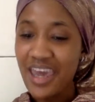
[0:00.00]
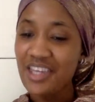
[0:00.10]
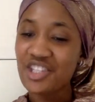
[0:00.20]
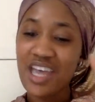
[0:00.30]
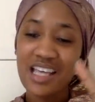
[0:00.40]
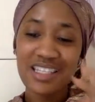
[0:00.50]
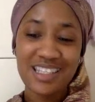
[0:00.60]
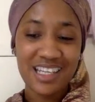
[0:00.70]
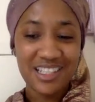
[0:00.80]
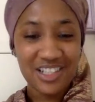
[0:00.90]
And she hasn't
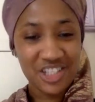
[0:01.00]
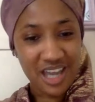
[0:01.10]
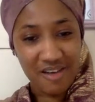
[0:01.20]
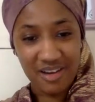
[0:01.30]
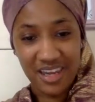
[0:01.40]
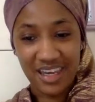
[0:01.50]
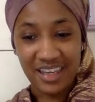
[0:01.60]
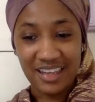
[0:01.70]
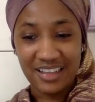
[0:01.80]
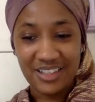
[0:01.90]
taken a shower
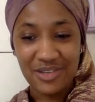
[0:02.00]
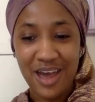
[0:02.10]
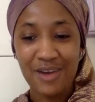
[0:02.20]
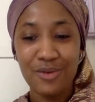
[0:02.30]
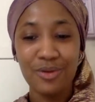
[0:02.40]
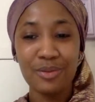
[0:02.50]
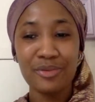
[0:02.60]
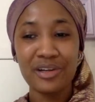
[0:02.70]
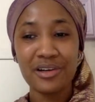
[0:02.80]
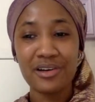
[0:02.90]
yet. So I don't want to
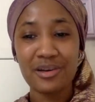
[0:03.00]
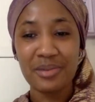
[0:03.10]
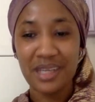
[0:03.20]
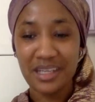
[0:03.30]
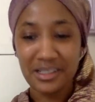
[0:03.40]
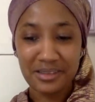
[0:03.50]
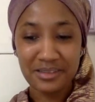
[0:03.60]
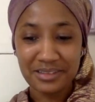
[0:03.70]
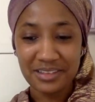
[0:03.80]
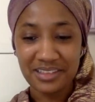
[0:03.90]
bring her up here.